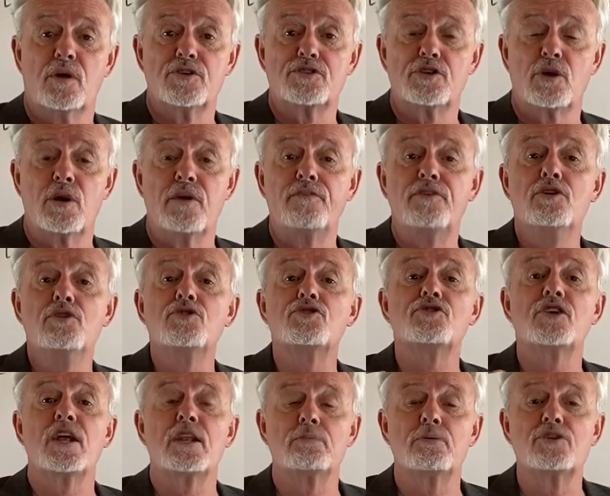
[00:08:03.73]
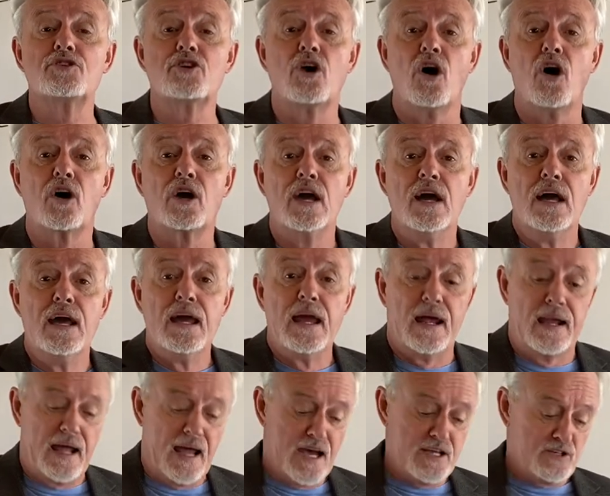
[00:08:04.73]
So if you send them a dog
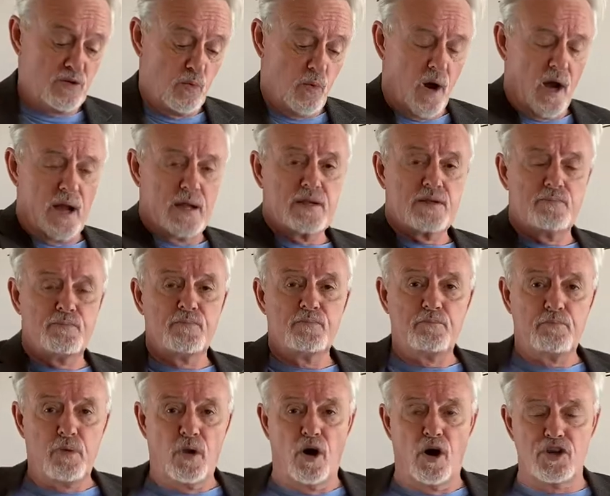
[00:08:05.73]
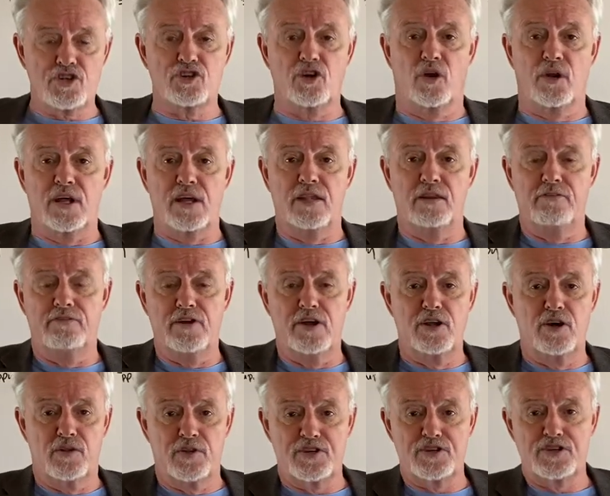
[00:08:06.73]
and it has a white blotch on it in the
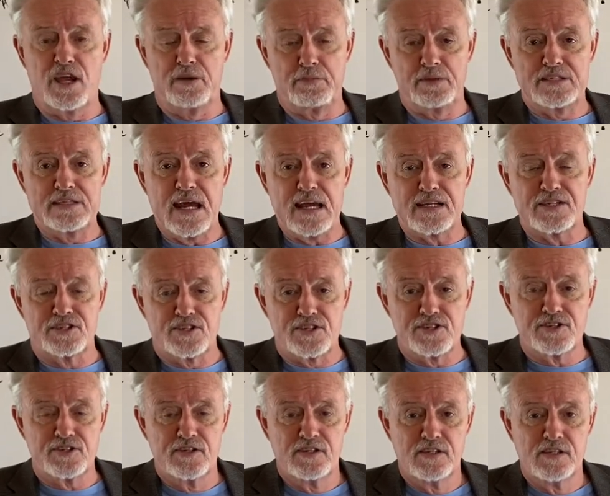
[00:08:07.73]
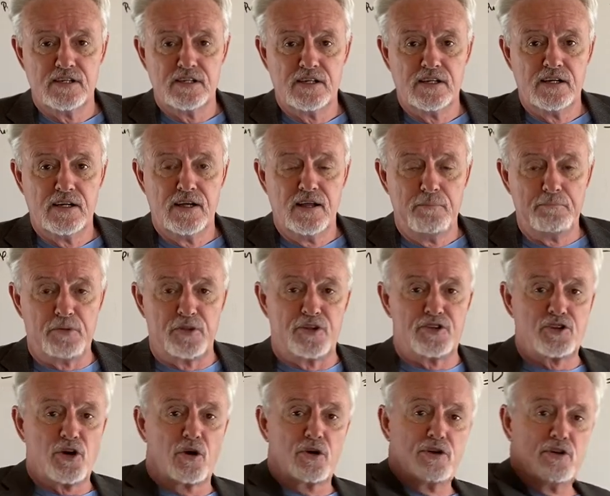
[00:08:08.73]
video on the shape of Texas, but the
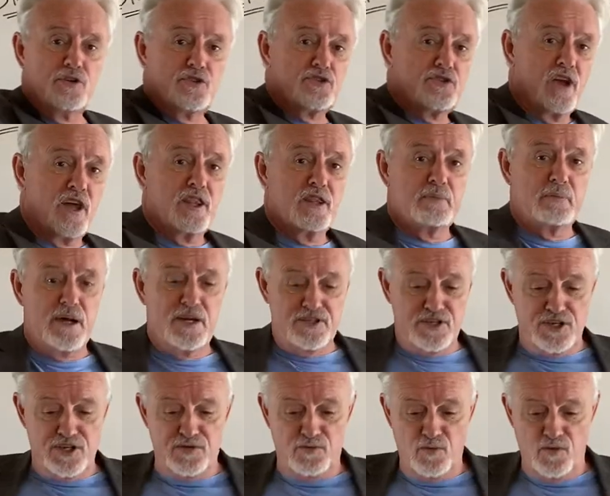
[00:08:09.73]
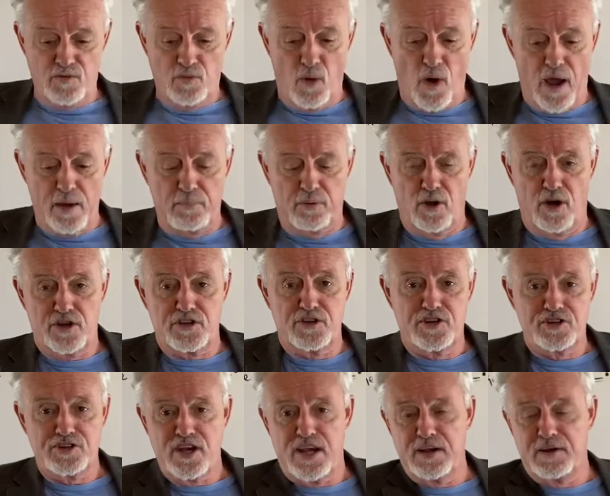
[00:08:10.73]
dog you send them has a white blotch in the
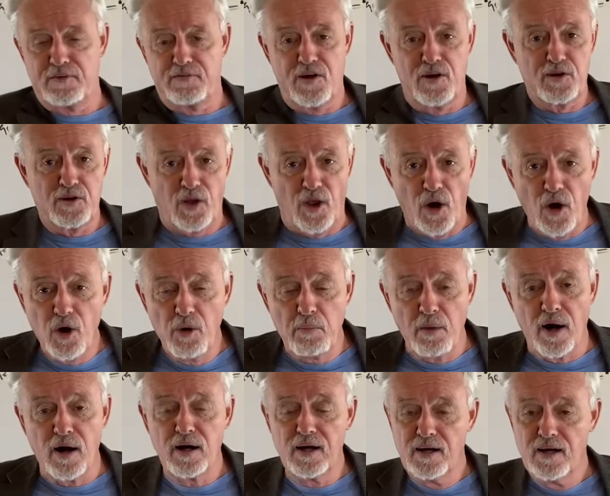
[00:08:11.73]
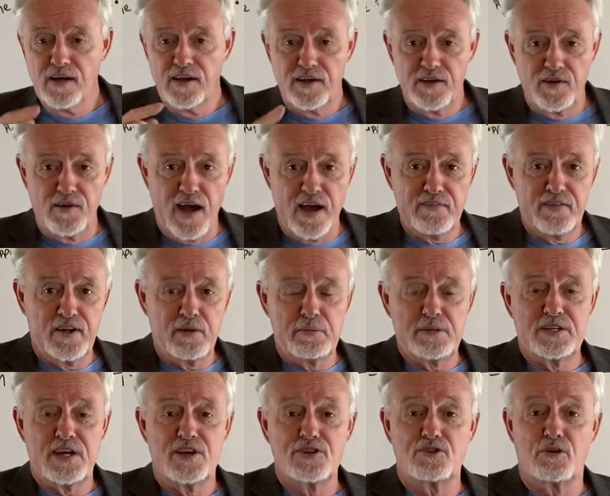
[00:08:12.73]
shape of Oklahoma, you're having a
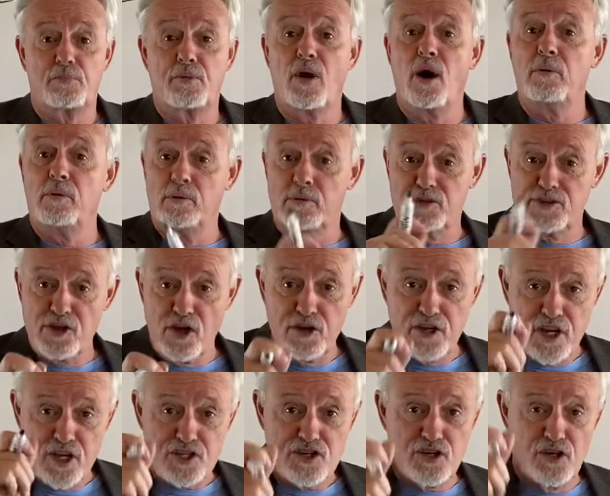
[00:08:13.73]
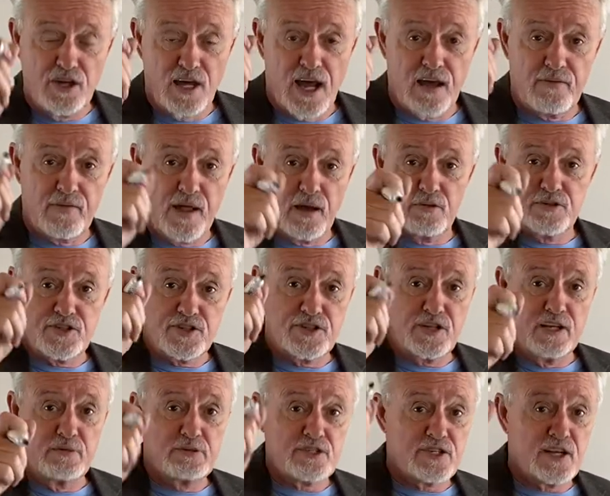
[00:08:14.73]
potential problem, and so you should have. And that was a
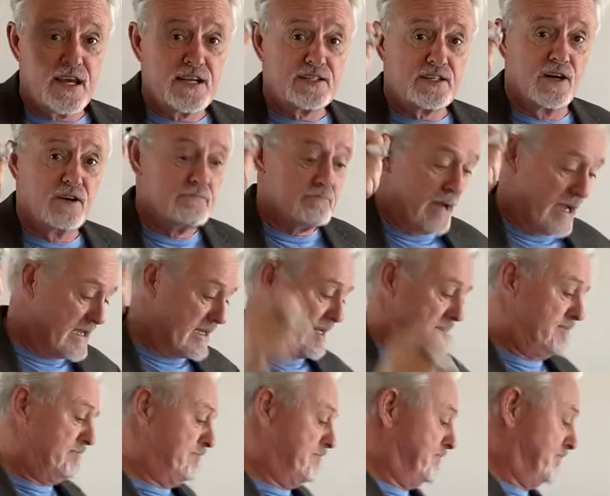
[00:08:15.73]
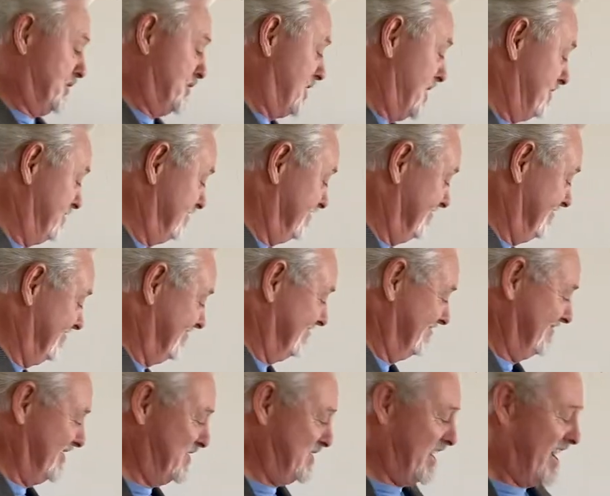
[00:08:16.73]
silly mistake, don't make it. All right,
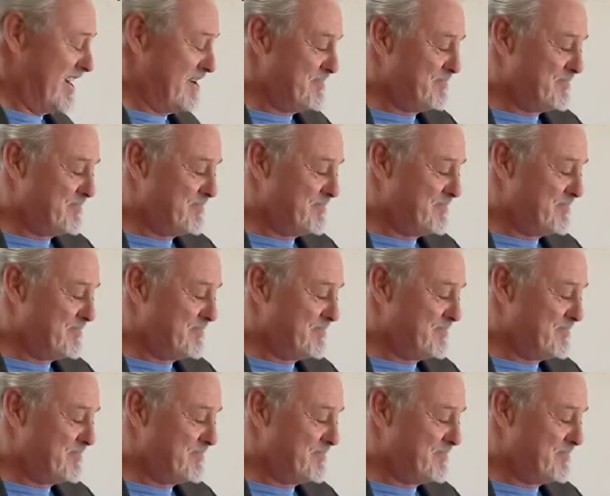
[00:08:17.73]
okay.